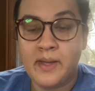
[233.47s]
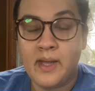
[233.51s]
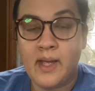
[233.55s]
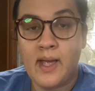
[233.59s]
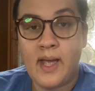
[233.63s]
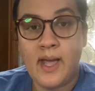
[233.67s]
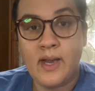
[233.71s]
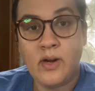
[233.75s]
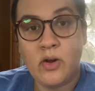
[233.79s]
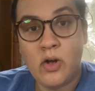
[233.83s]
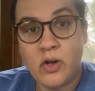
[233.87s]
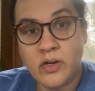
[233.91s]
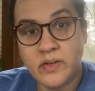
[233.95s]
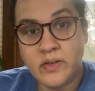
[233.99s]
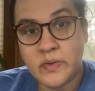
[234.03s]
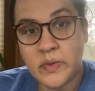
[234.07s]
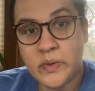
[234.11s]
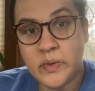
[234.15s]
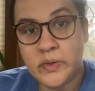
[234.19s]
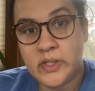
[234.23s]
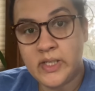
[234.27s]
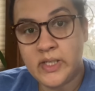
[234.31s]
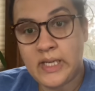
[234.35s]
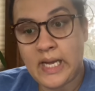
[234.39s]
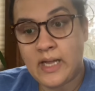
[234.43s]
and also
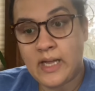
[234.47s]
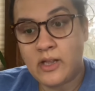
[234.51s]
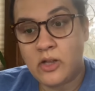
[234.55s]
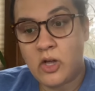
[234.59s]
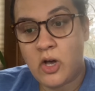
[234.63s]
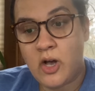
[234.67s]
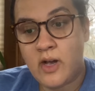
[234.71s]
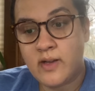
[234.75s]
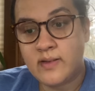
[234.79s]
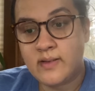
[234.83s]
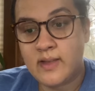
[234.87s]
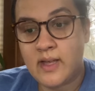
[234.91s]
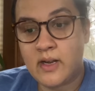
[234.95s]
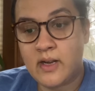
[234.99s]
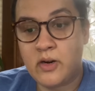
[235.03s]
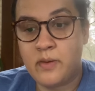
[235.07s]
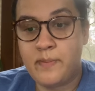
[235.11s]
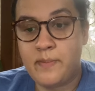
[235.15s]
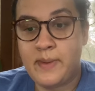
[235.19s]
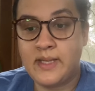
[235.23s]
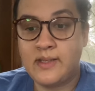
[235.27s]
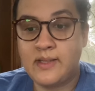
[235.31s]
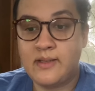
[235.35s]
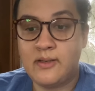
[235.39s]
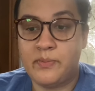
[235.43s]
look at laws that are
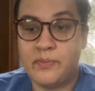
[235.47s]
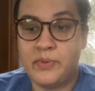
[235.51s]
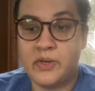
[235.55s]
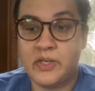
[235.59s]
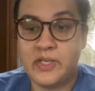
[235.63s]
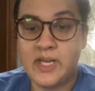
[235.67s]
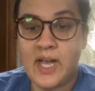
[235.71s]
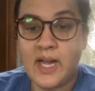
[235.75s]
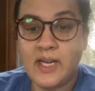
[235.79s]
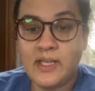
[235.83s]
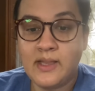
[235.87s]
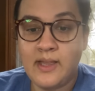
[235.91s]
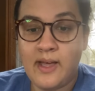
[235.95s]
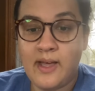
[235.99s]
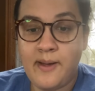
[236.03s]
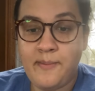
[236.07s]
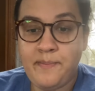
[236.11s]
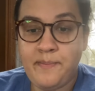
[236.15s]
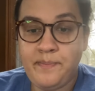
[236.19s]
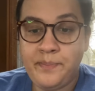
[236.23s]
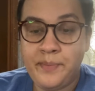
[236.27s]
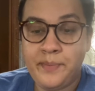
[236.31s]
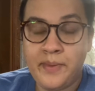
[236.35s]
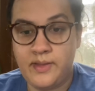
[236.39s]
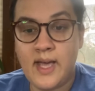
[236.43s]
meant to protect
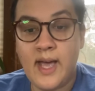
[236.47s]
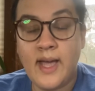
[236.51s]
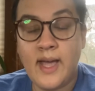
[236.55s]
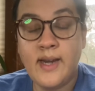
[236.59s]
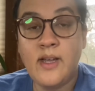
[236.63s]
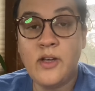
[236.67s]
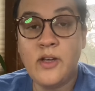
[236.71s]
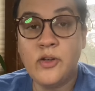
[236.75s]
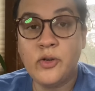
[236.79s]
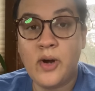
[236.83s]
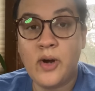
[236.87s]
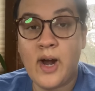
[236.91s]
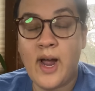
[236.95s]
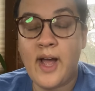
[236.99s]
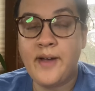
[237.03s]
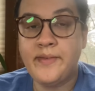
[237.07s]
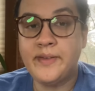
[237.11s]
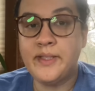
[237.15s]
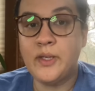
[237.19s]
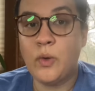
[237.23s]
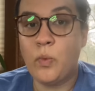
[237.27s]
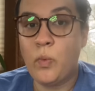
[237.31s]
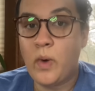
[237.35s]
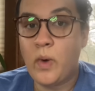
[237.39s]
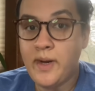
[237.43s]
them. Then I'll craft
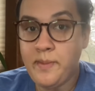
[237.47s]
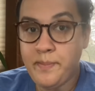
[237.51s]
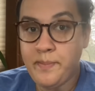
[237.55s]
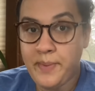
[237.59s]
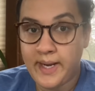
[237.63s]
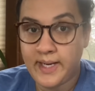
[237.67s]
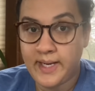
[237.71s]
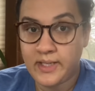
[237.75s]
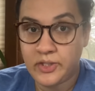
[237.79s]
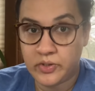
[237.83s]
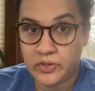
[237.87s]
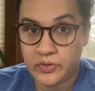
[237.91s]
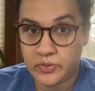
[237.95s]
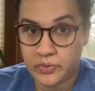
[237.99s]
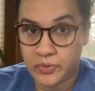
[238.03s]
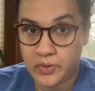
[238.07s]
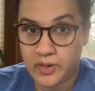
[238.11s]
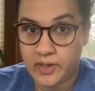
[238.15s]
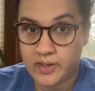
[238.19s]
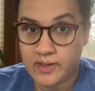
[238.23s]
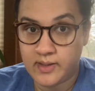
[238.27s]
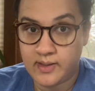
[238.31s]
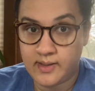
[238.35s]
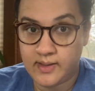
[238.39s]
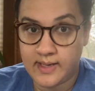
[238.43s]
a 1-page
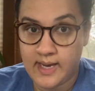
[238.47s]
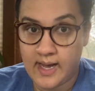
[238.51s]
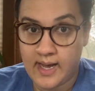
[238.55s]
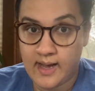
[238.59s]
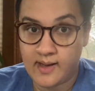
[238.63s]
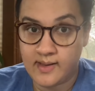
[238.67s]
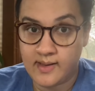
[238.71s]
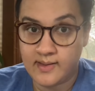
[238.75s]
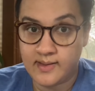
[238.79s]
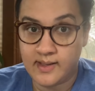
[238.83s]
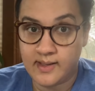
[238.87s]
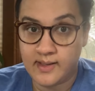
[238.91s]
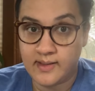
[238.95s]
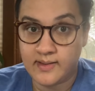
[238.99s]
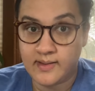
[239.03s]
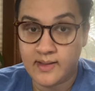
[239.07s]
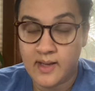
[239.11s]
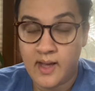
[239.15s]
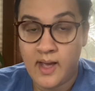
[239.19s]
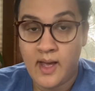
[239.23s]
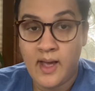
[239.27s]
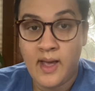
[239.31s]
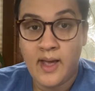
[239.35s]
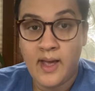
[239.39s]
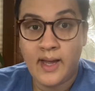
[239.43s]
historical analysis
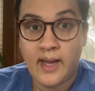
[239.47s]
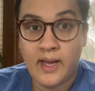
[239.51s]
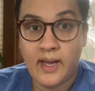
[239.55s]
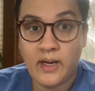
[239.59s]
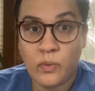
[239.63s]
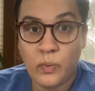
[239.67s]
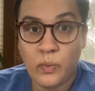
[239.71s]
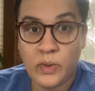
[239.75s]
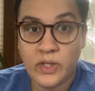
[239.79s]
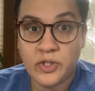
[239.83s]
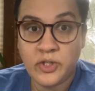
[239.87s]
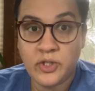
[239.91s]
in which